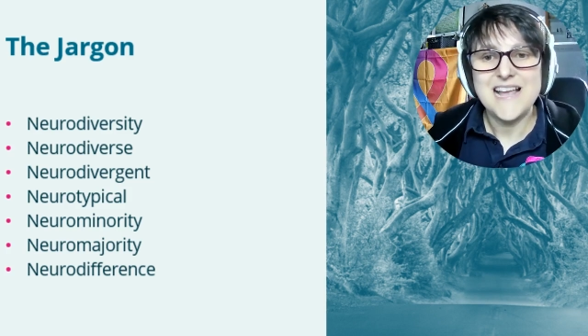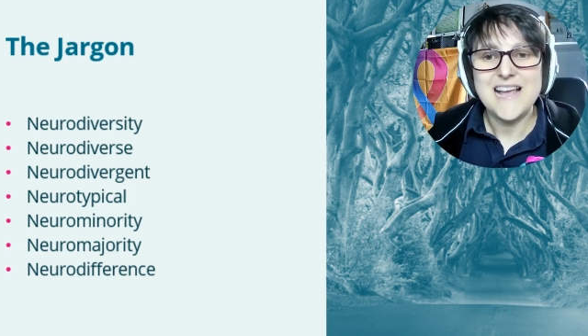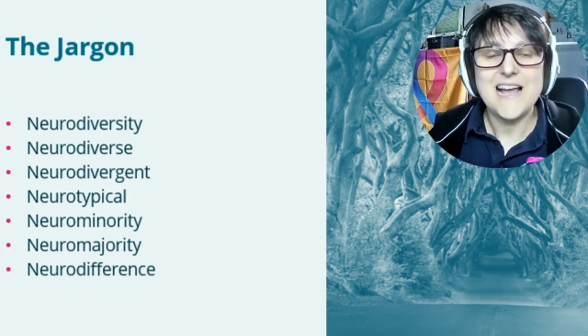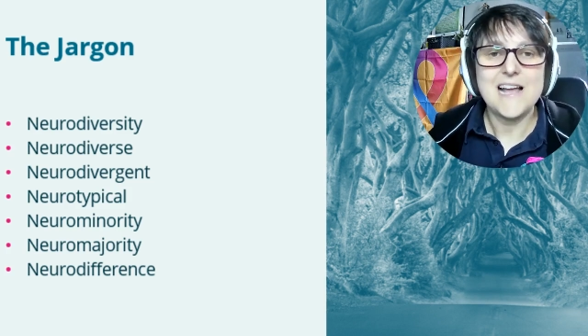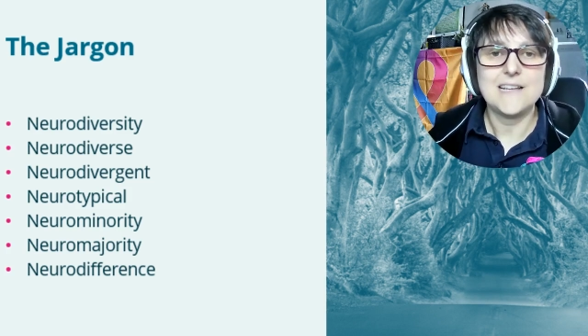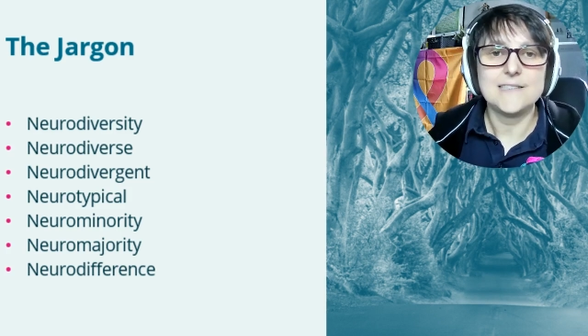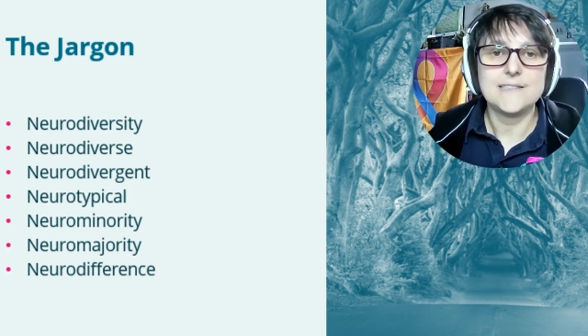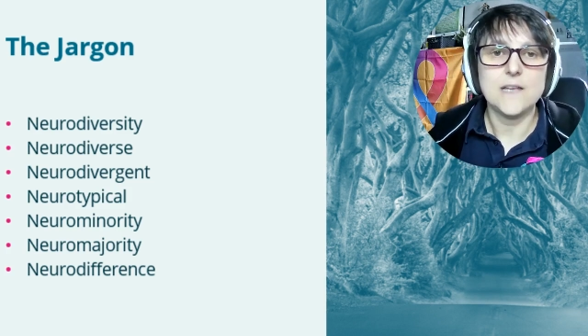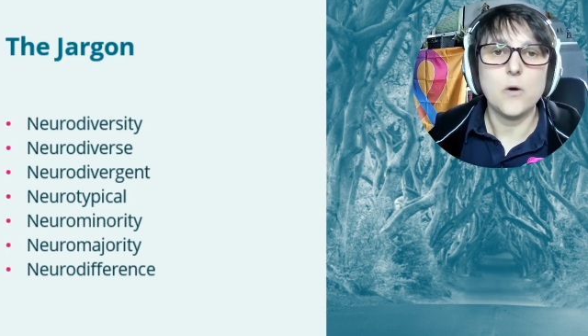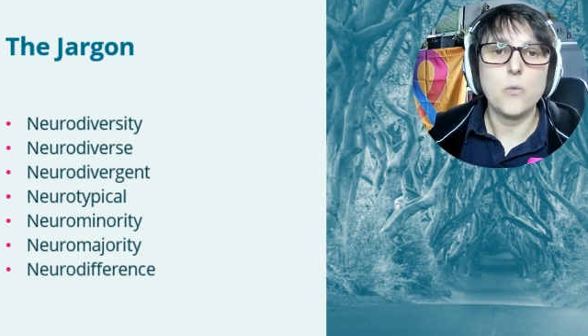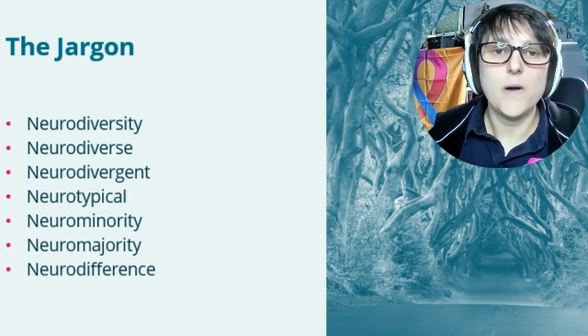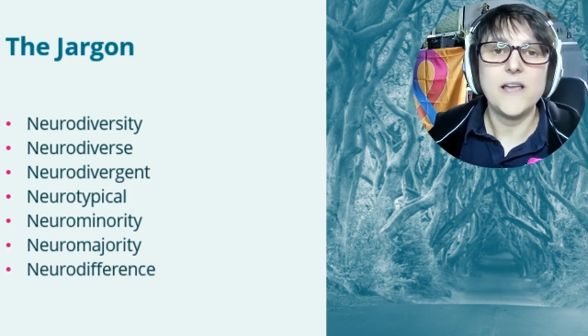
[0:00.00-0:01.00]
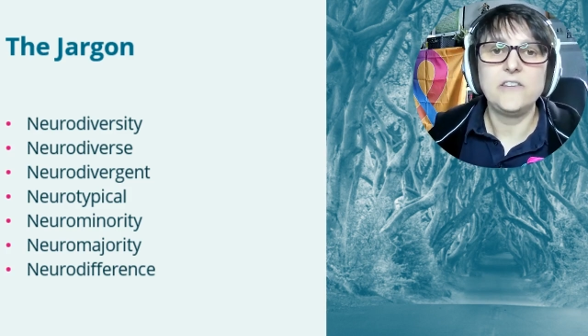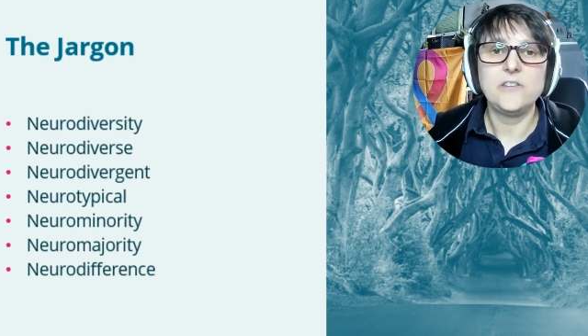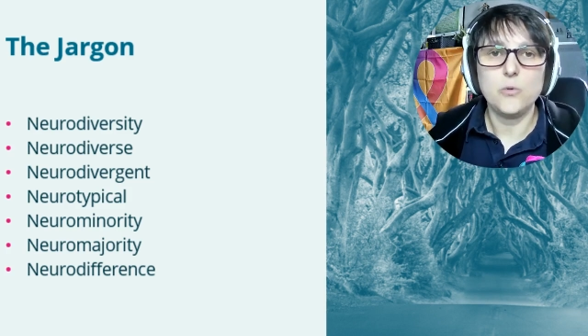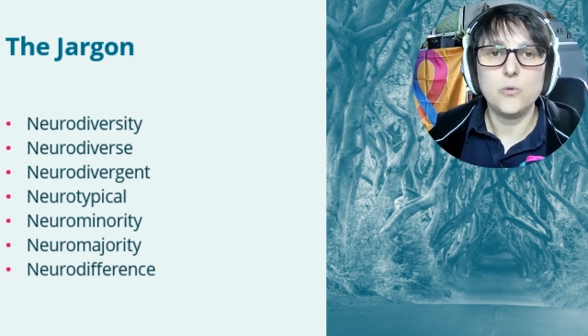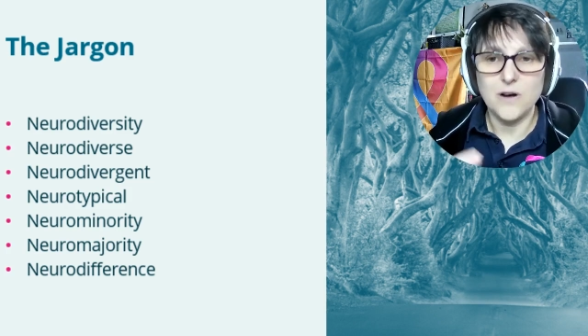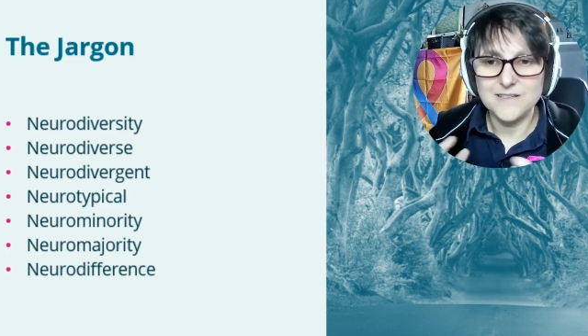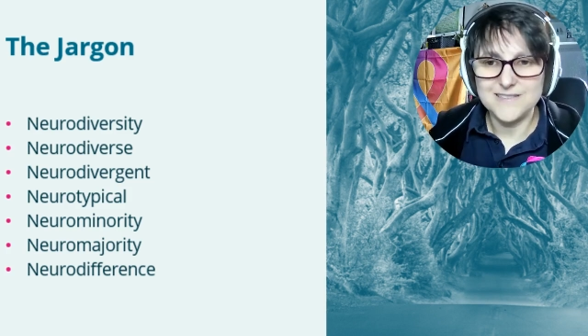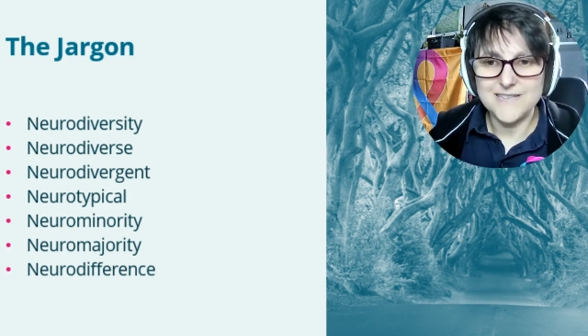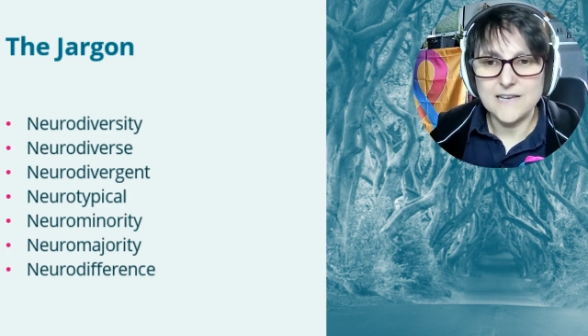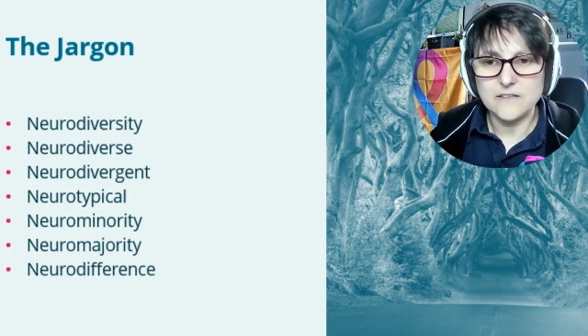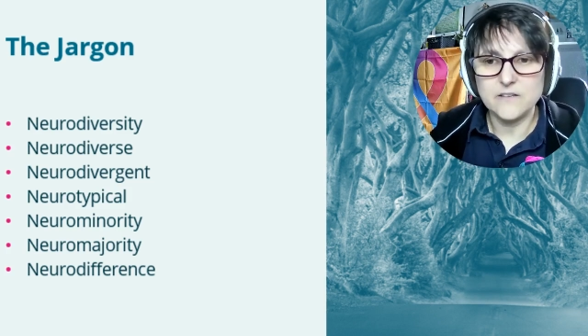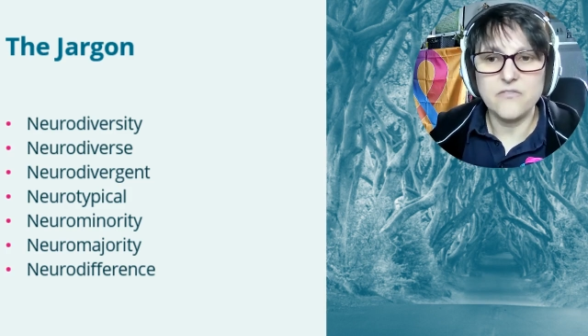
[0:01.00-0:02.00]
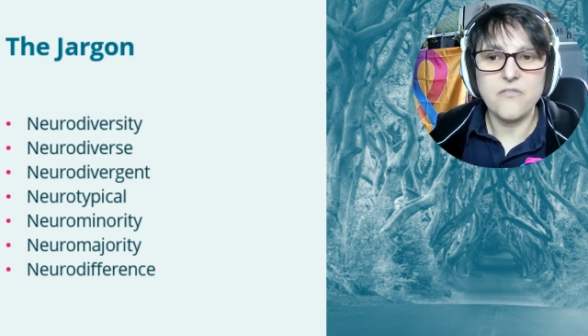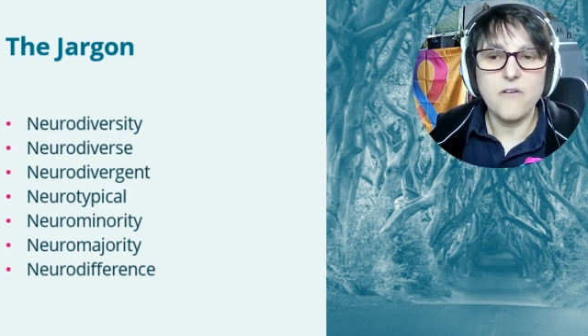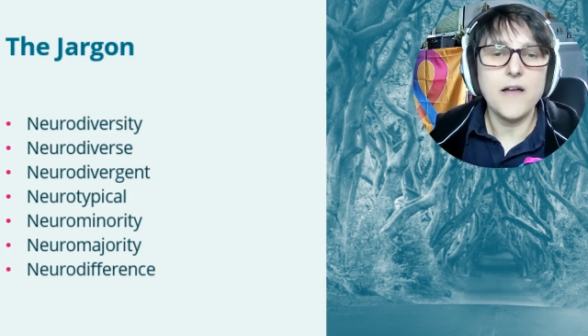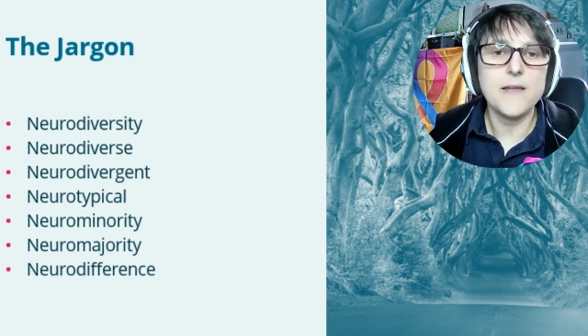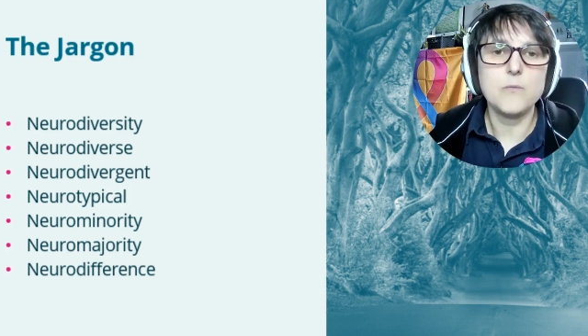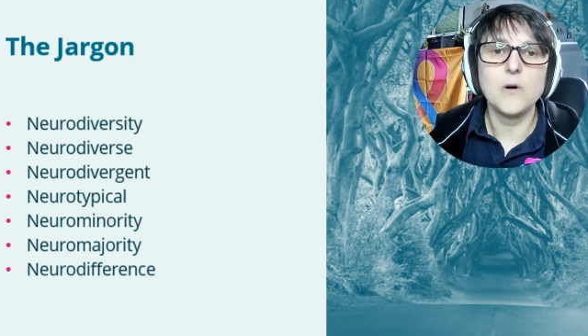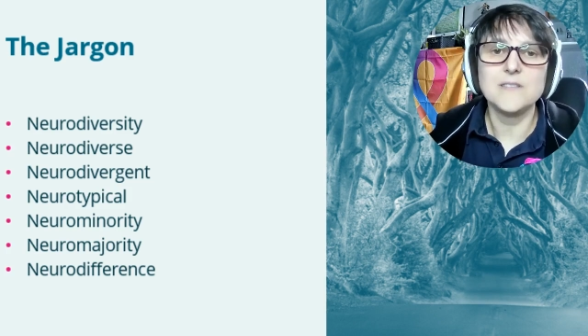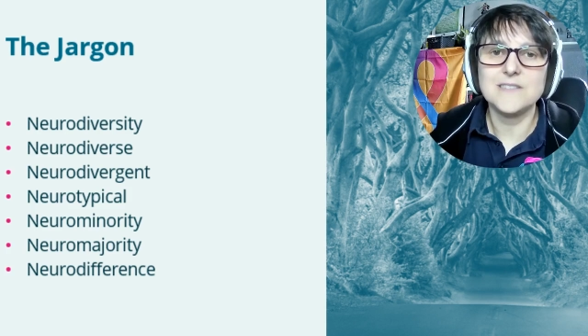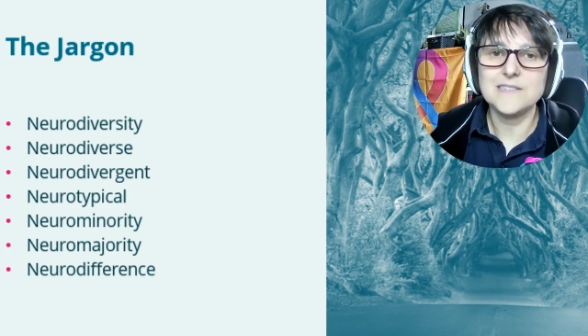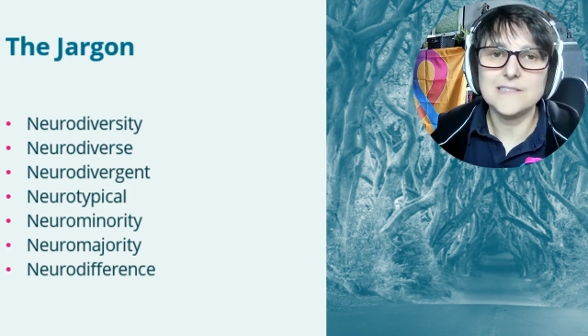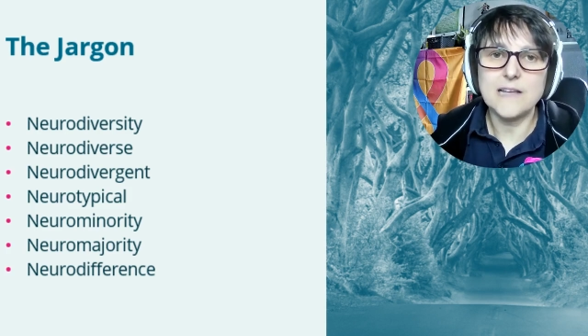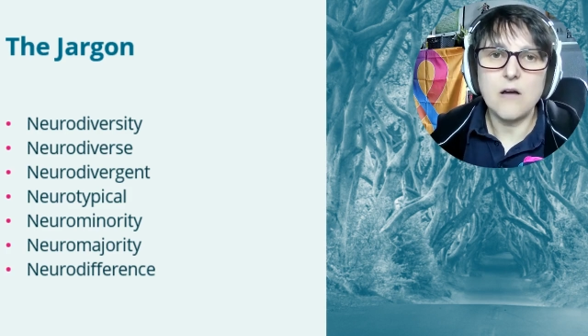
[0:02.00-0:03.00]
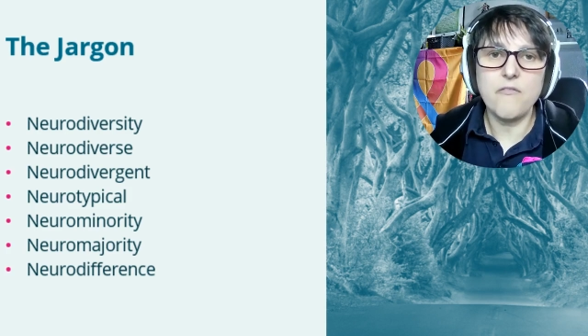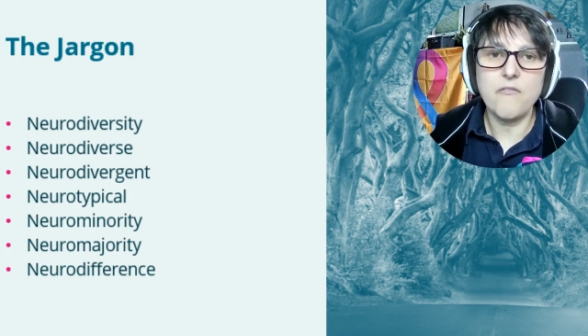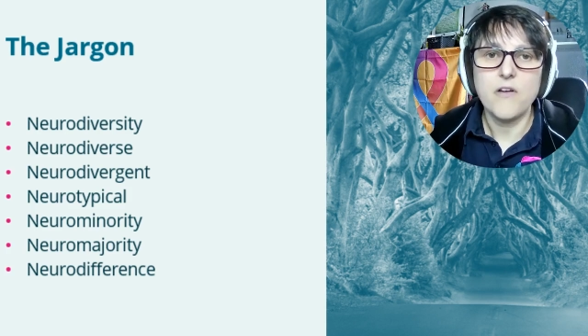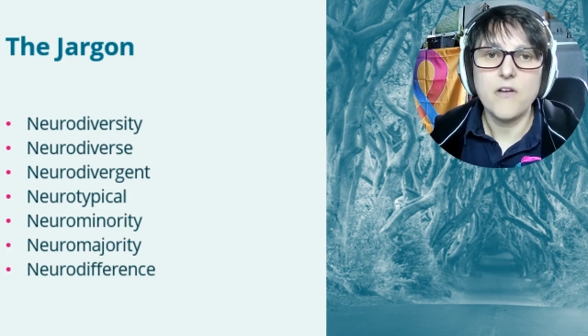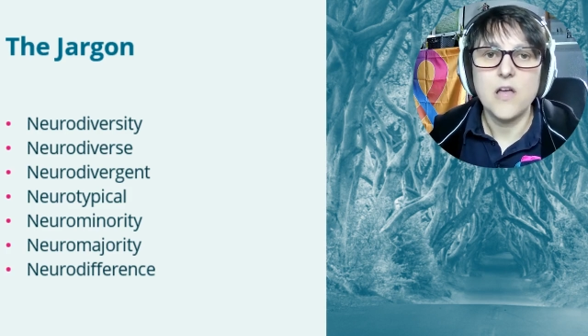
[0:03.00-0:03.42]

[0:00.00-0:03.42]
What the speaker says: as a way to identify oneself.